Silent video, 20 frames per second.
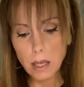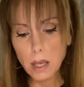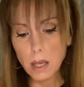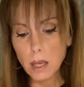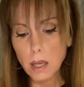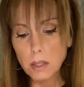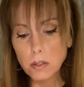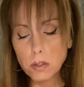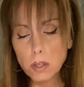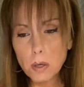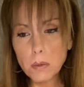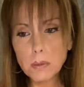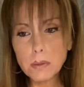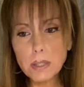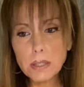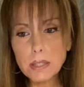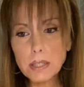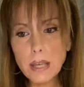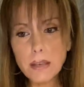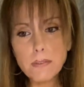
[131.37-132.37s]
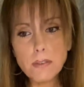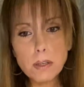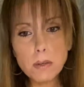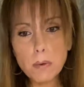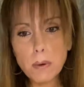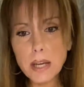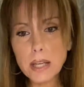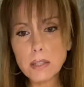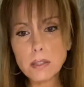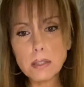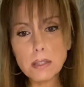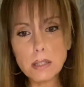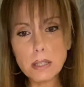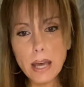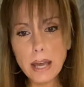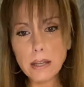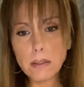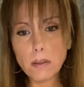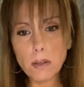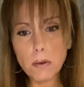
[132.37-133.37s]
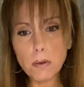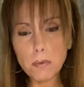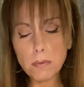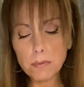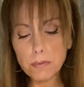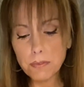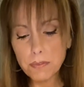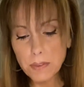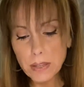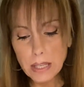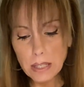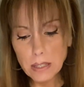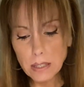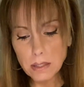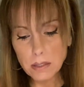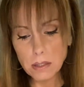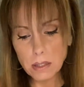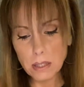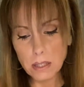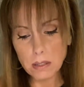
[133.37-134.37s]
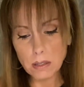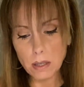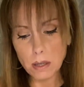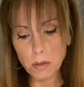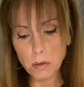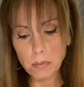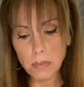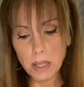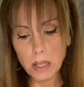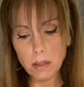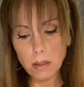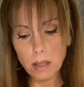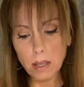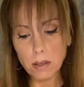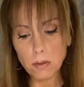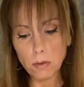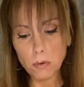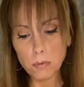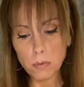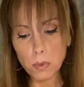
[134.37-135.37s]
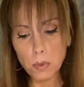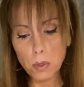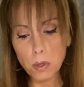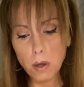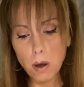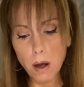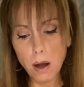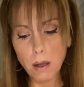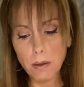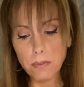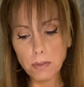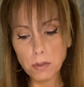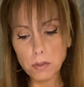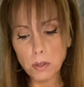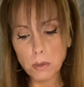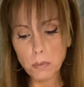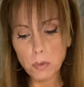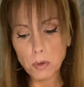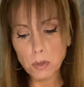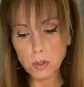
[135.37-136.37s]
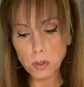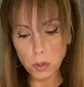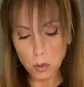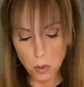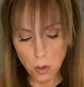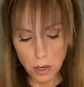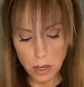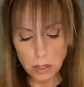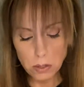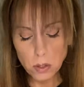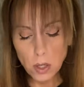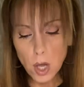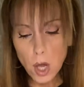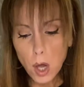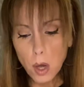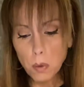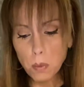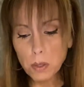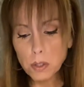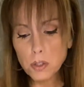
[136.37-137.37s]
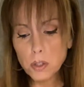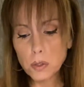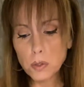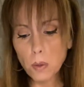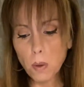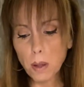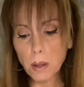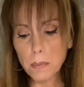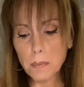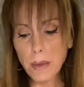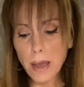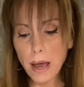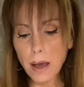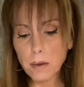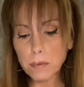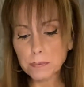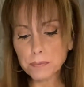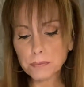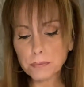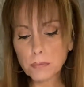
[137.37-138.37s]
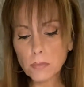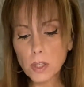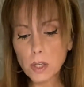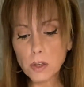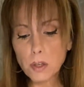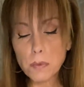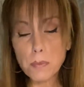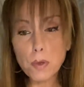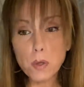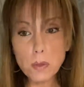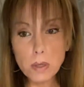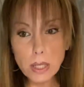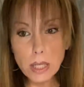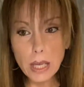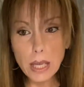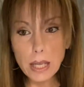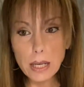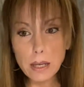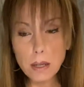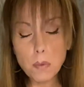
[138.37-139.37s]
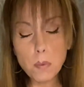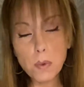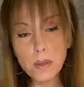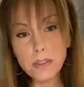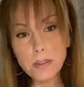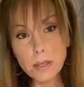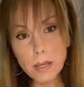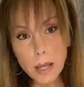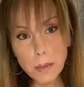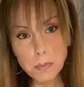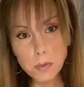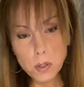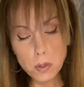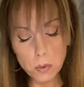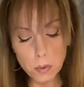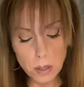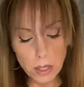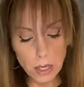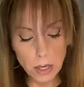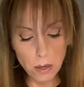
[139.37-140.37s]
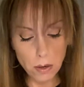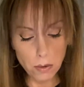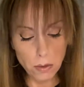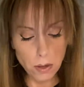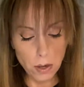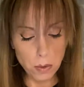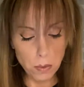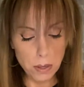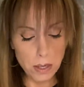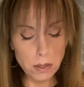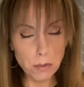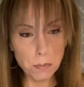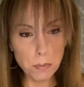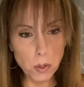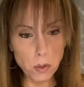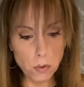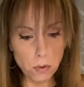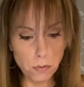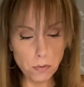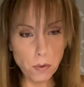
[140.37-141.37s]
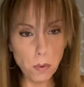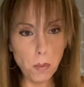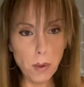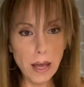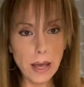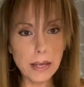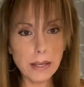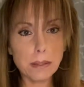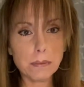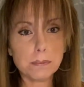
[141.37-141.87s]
So the saving grace is that though Venus is going to be in there, the ruler of the new moon in Taurus, which is all about communicating with Neptune here, though, in a beautiful way.